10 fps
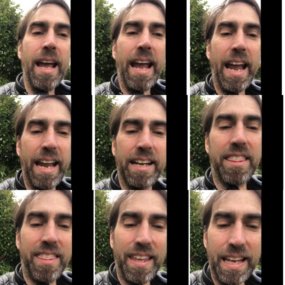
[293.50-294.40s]
and
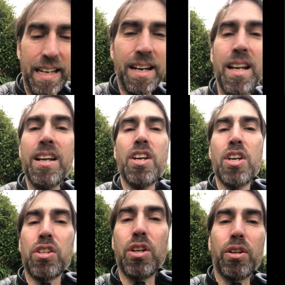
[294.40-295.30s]
then
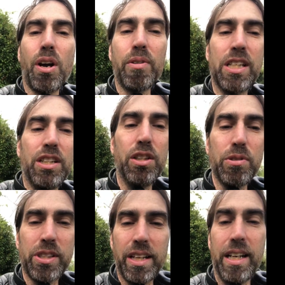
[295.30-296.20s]
you're going to
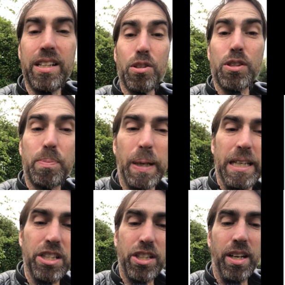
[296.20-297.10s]
use it in your speech.